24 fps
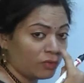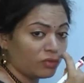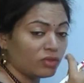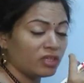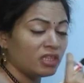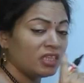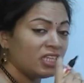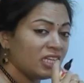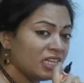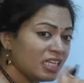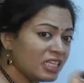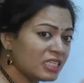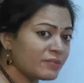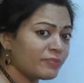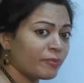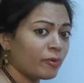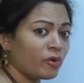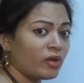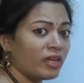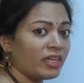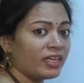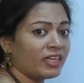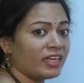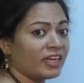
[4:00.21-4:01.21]
these
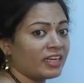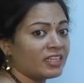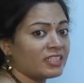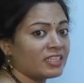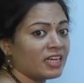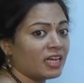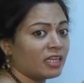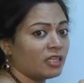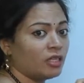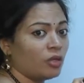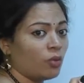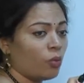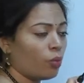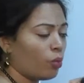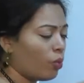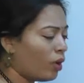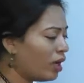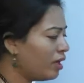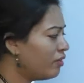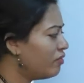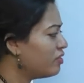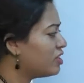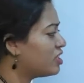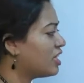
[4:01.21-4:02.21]
pollen grains are the
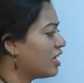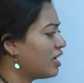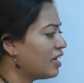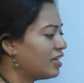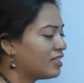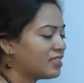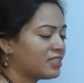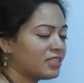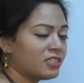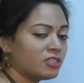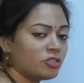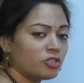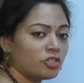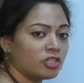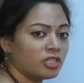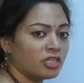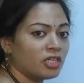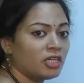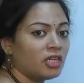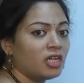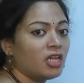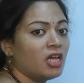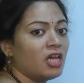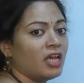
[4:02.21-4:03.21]
one which are
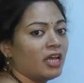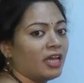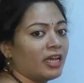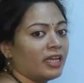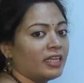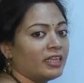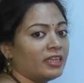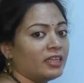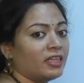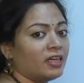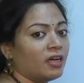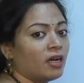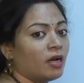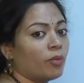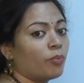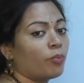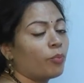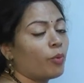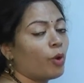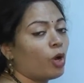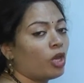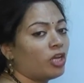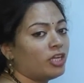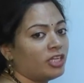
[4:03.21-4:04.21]
essential in the
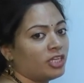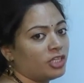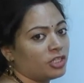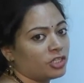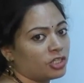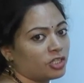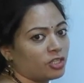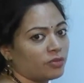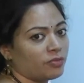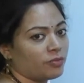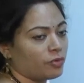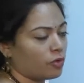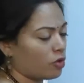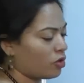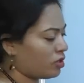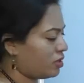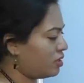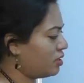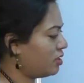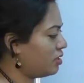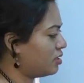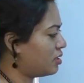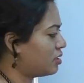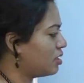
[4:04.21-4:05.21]
pollination
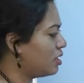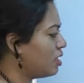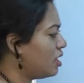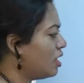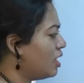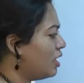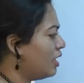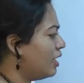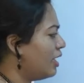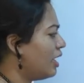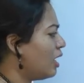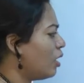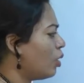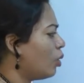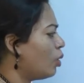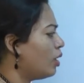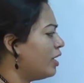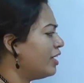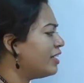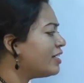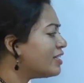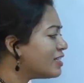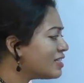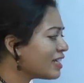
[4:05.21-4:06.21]
process. Now
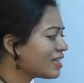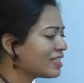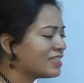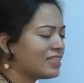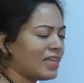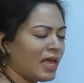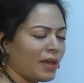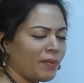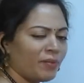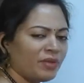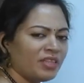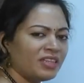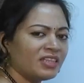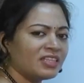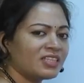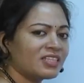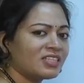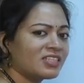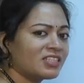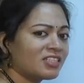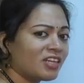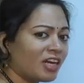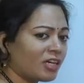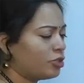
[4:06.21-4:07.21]
let us examine the
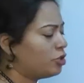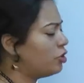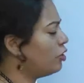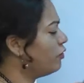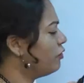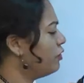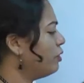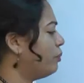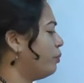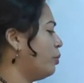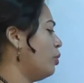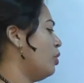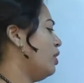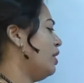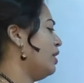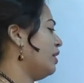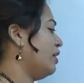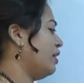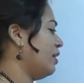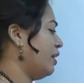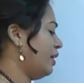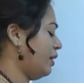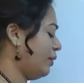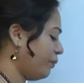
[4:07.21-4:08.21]
structure of the pollen
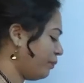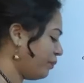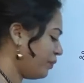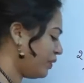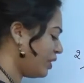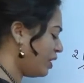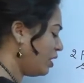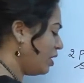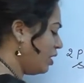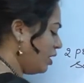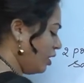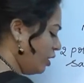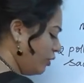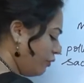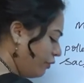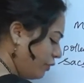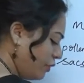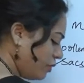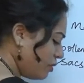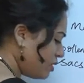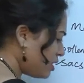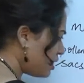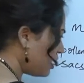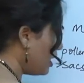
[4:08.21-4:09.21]
grain. If
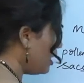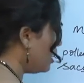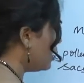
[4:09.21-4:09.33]
you see